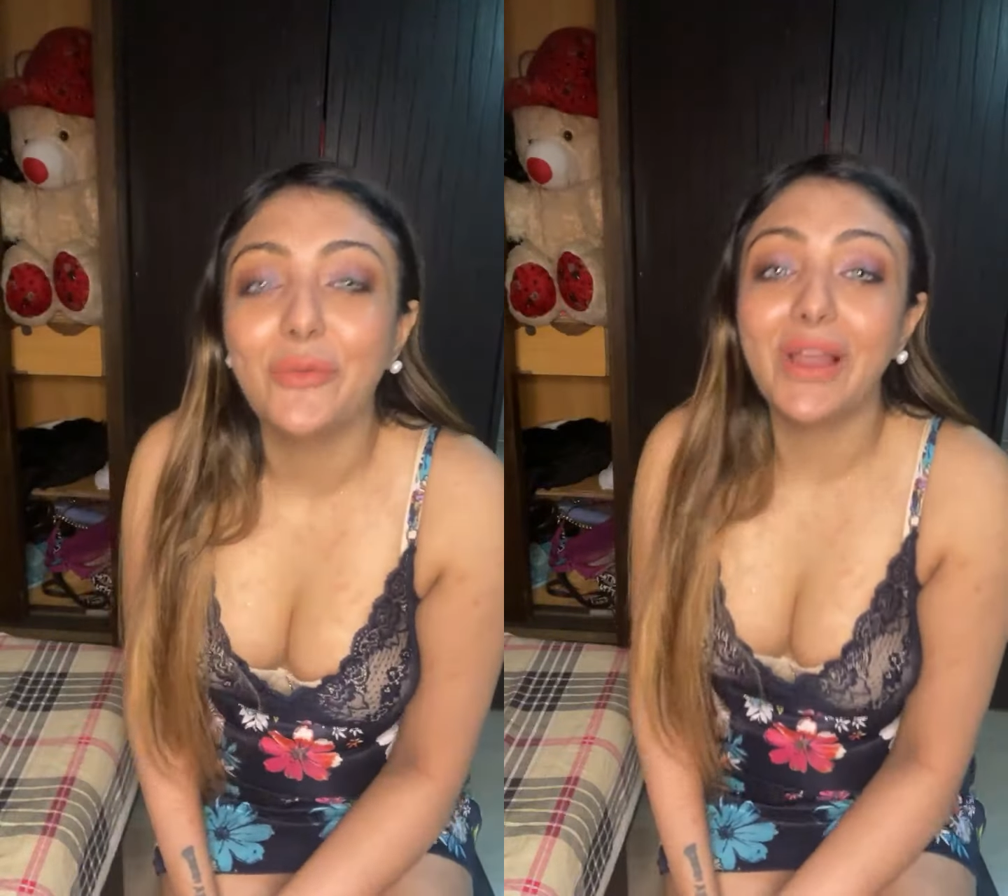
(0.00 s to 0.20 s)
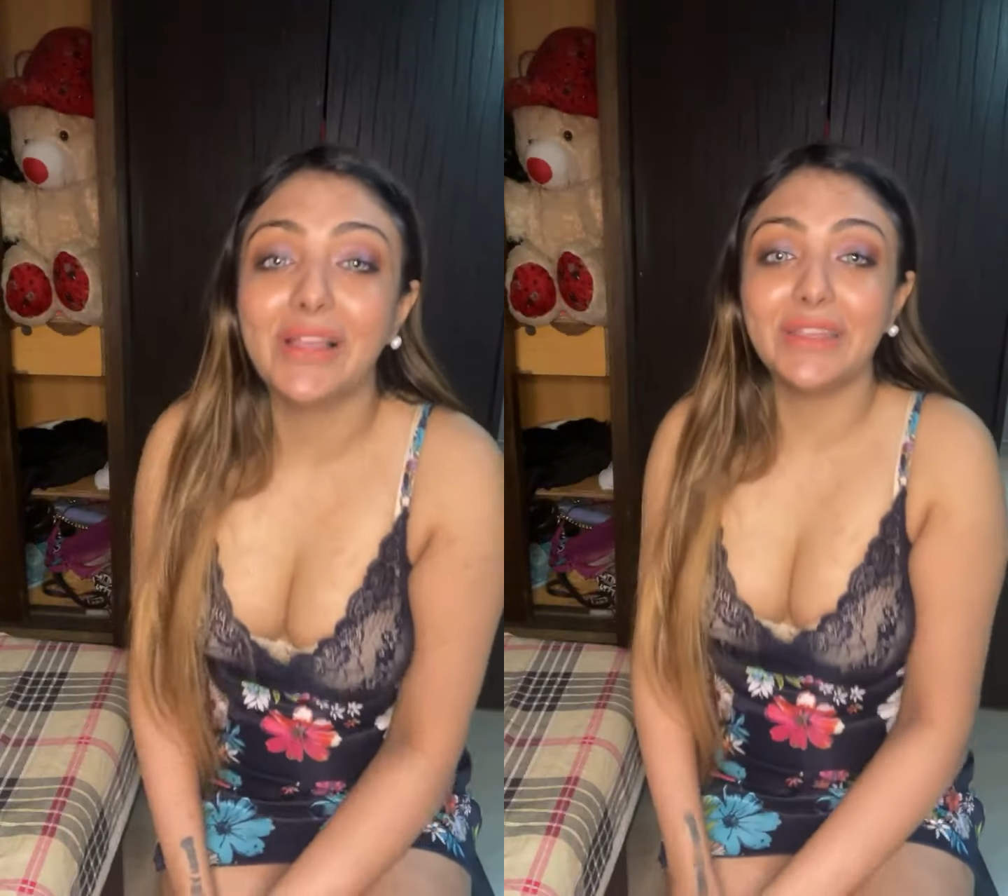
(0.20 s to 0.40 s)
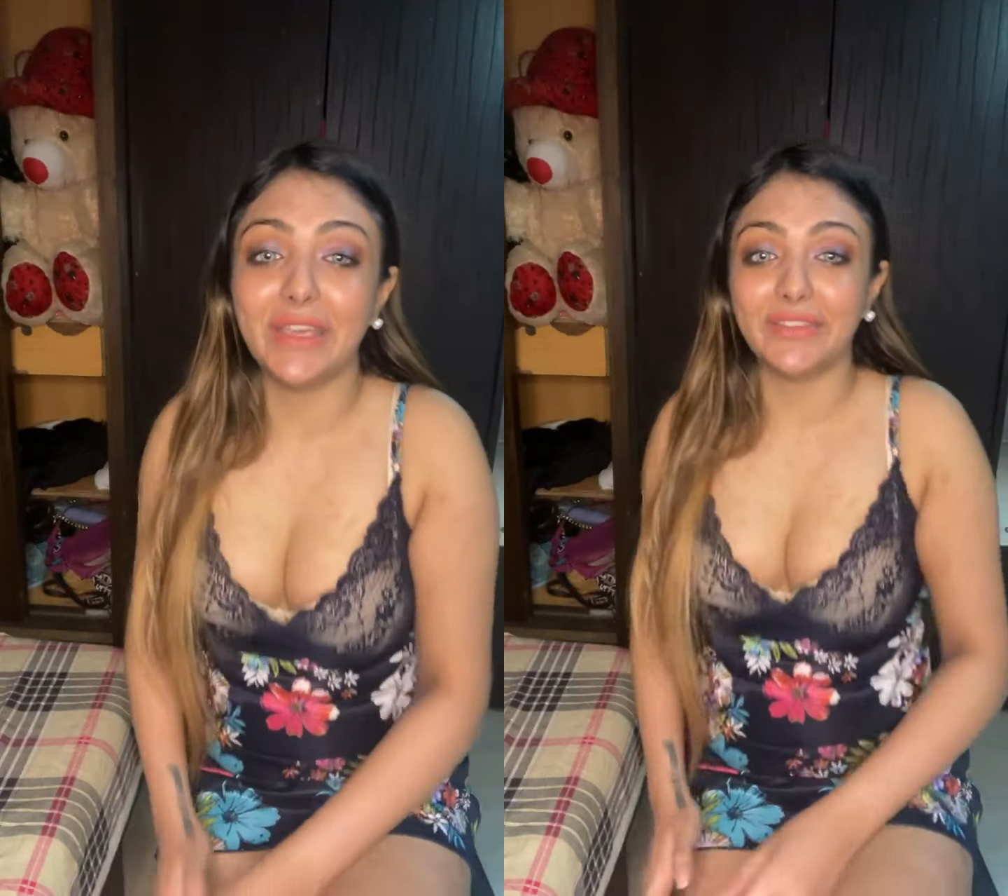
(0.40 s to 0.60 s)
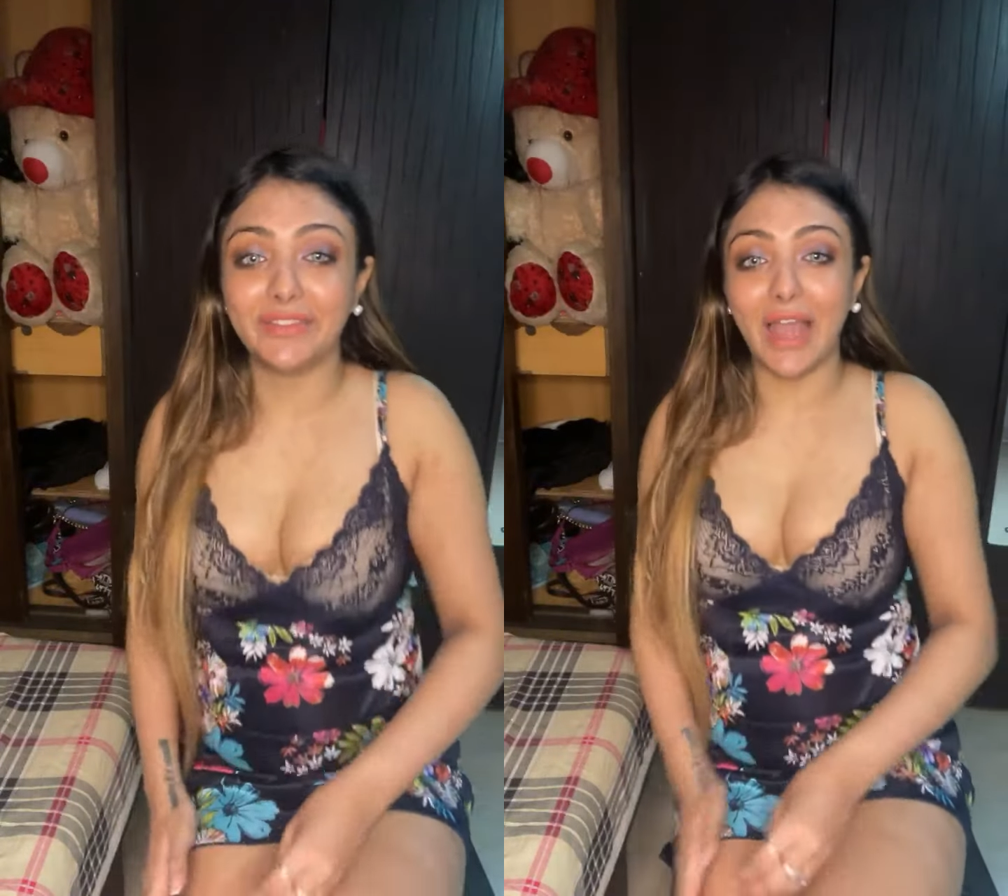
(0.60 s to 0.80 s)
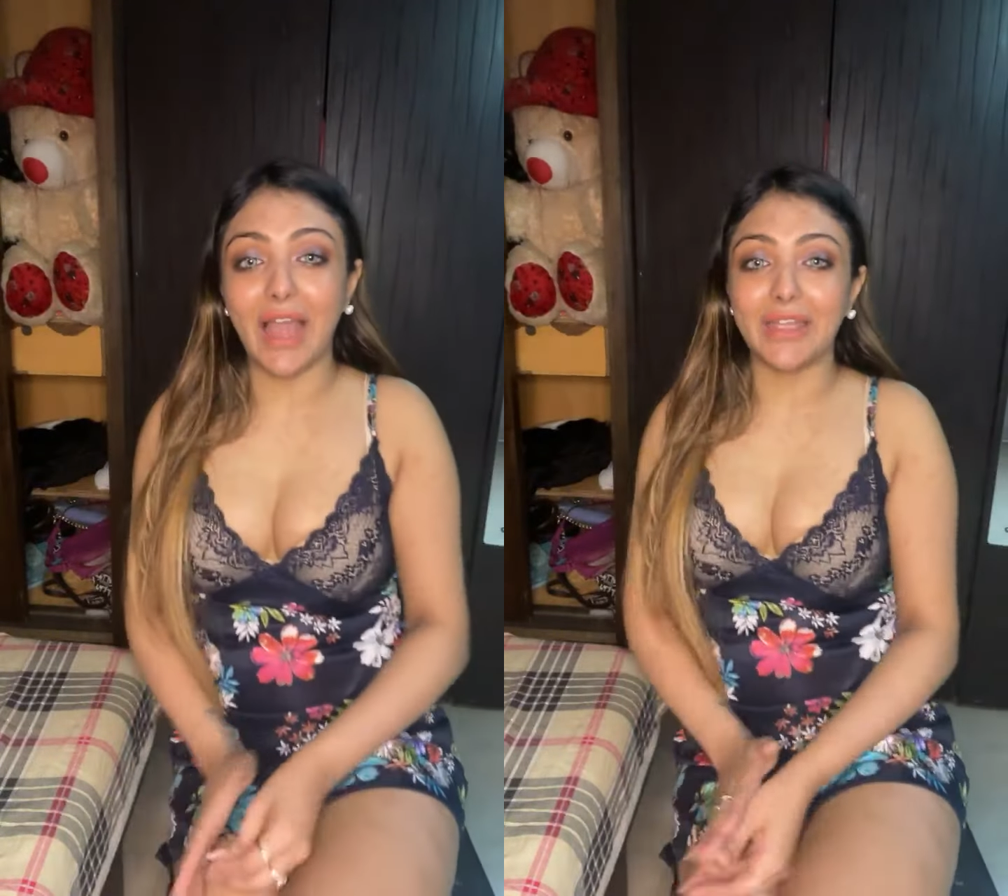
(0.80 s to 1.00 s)
Well,
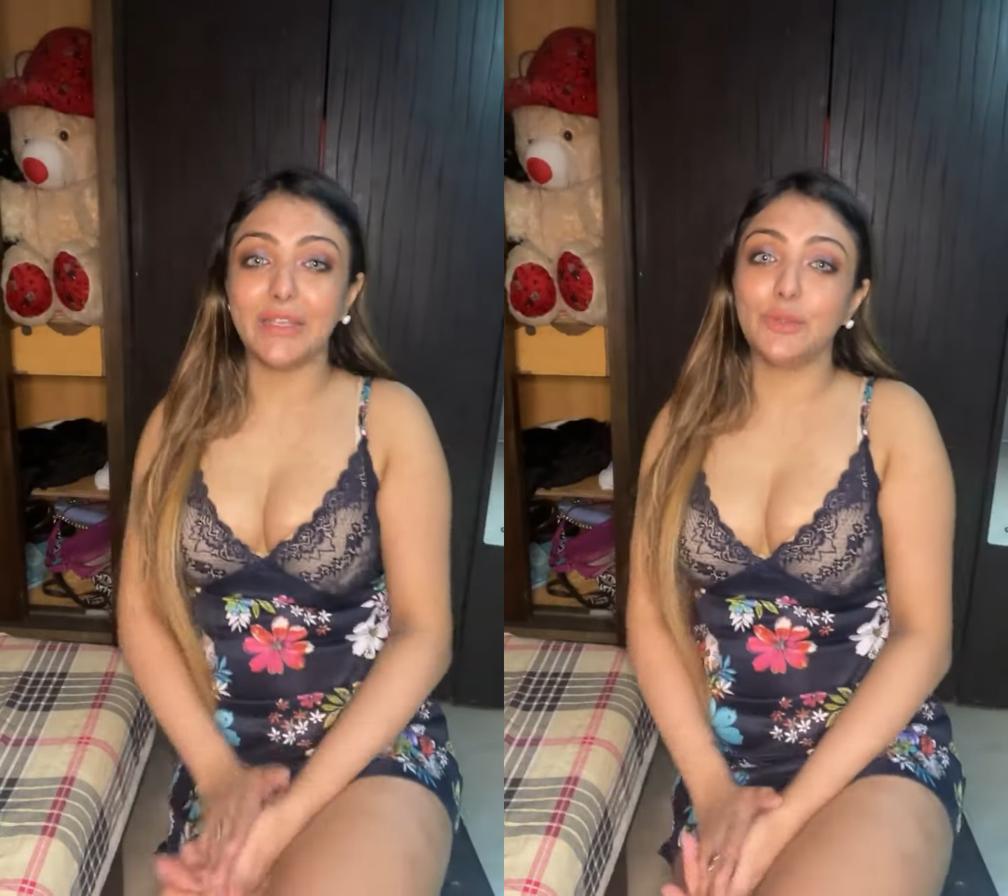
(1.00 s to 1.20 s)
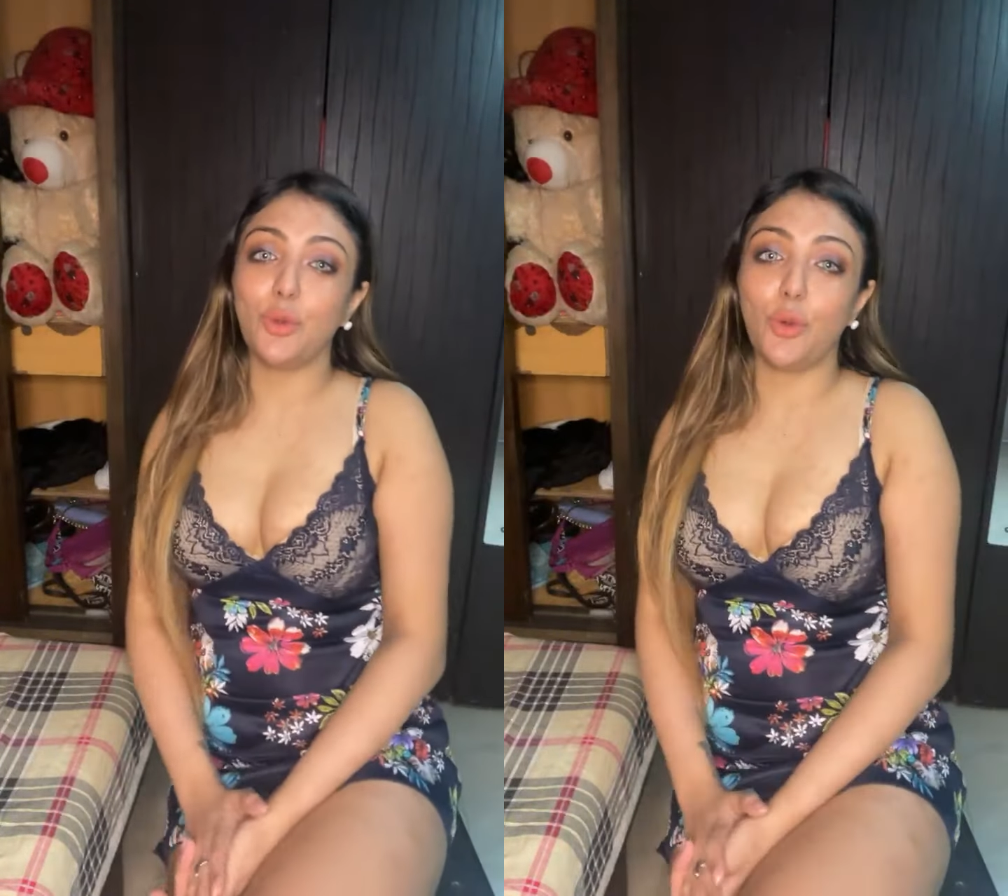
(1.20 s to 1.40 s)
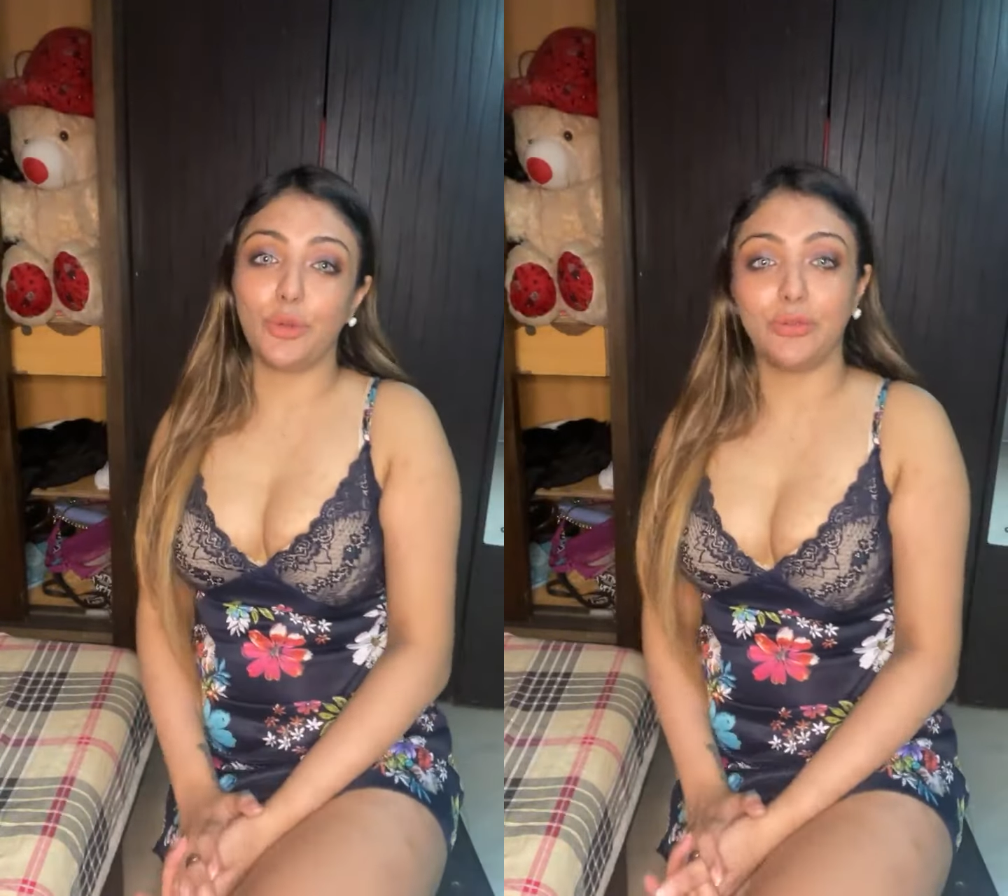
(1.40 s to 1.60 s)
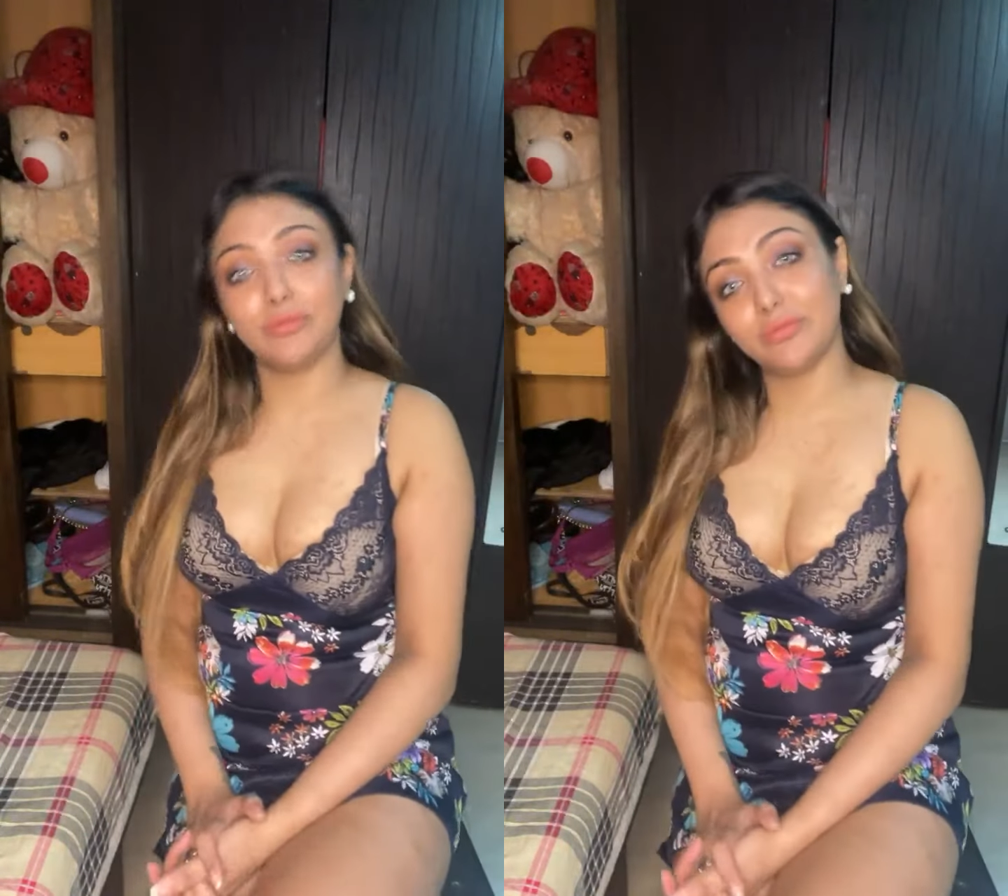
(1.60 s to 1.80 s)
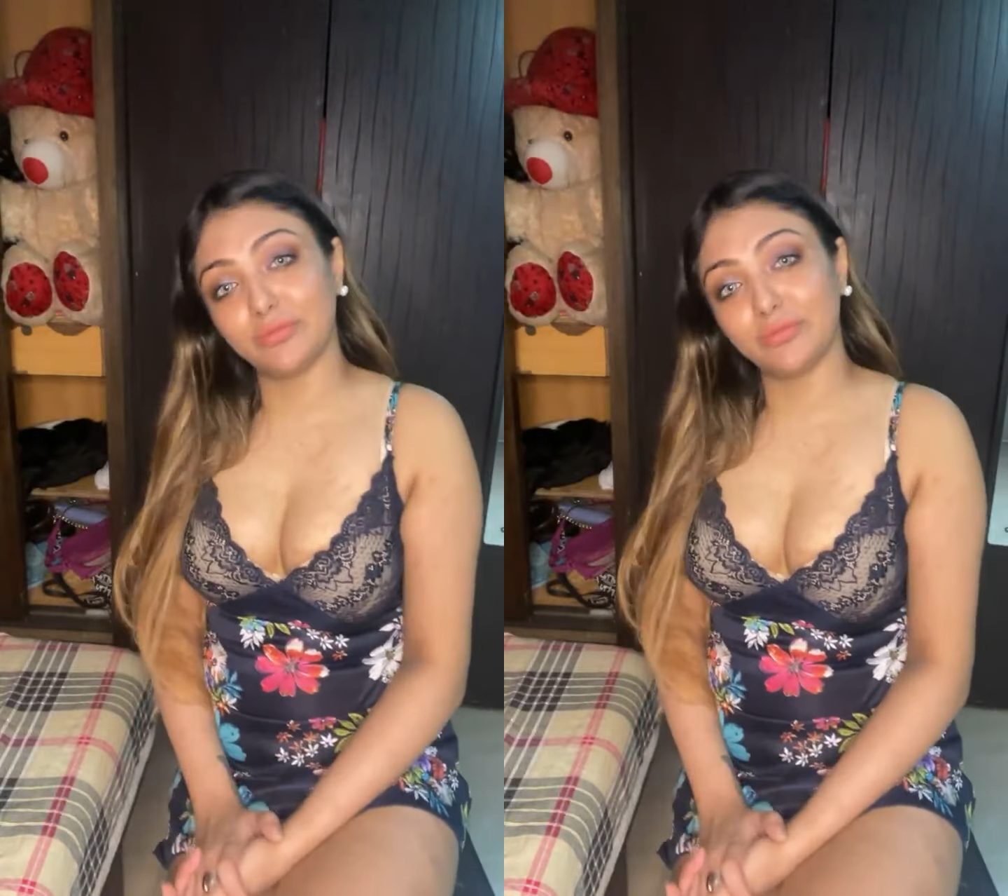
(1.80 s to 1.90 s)
yes, I know.